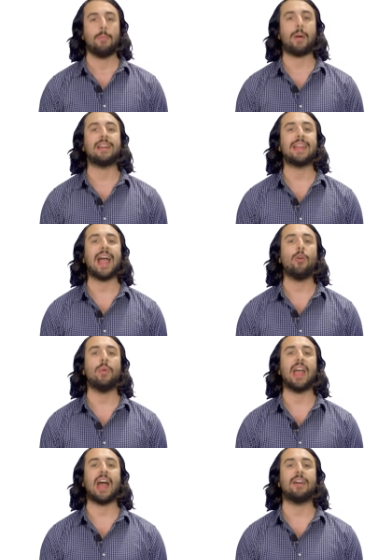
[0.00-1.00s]
By now
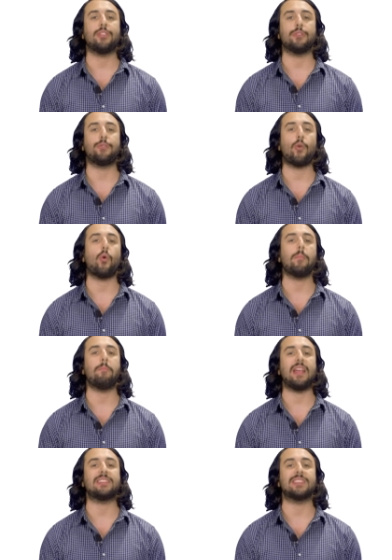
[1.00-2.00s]
we have the four
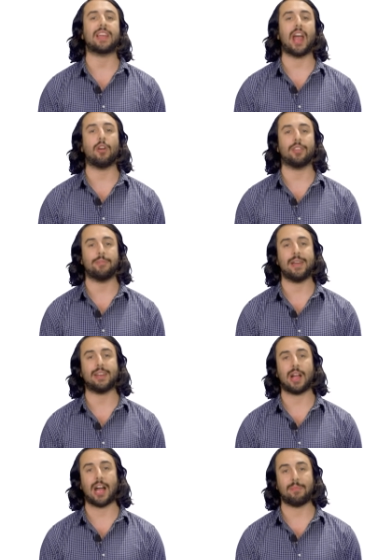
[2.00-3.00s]
basic
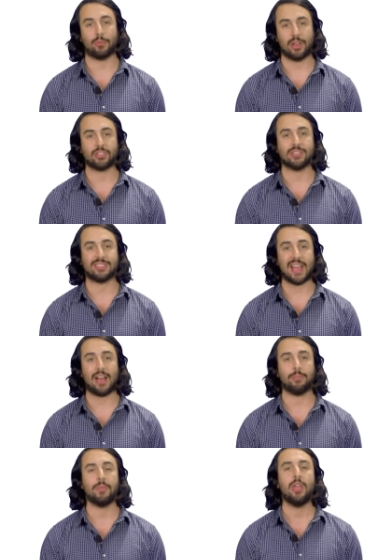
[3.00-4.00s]
arithmetic operations
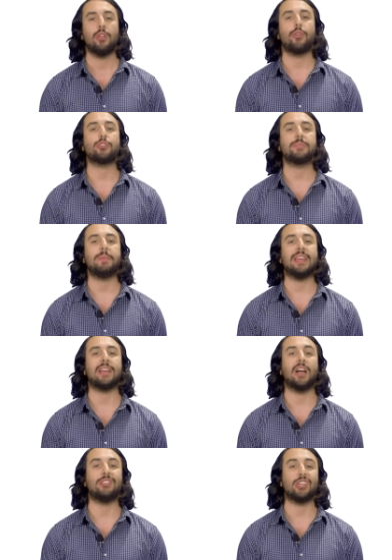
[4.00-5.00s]
down, those
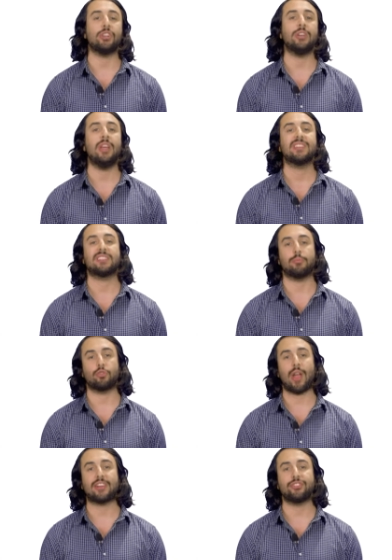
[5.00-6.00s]
being addition,
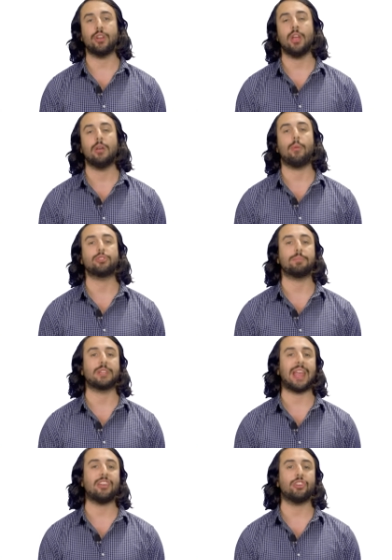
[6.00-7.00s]
subtraction,
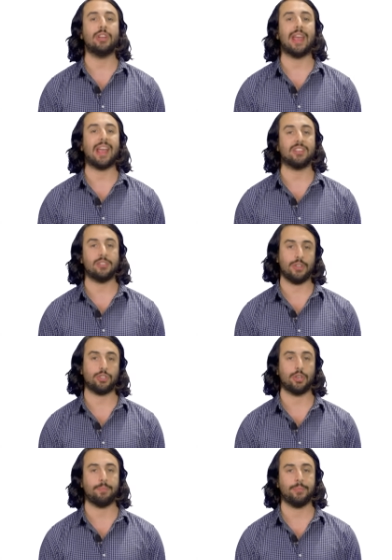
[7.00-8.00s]
multiplication, and
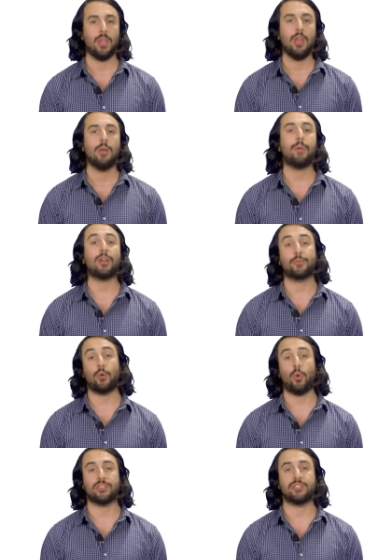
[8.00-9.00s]
division. But of
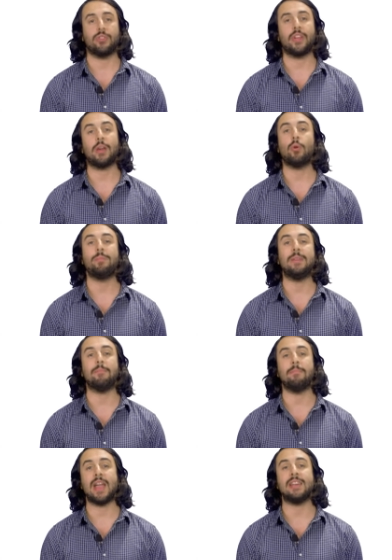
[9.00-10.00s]
course, there will be
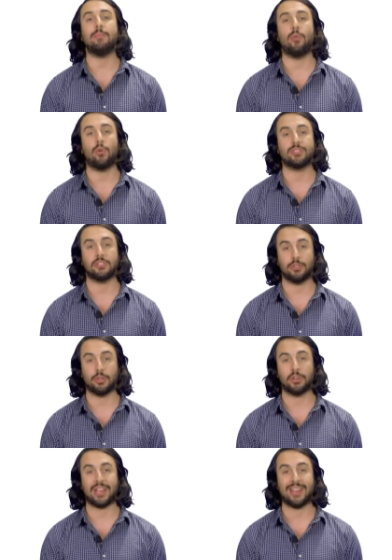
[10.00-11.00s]
many more to
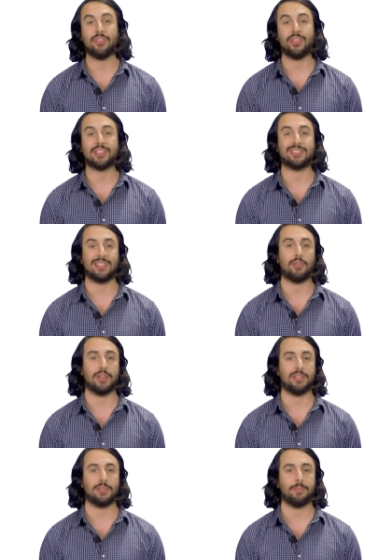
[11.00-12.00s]
learn in this
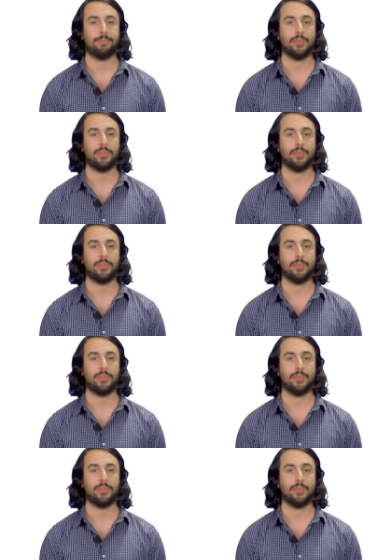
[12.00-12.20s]
series.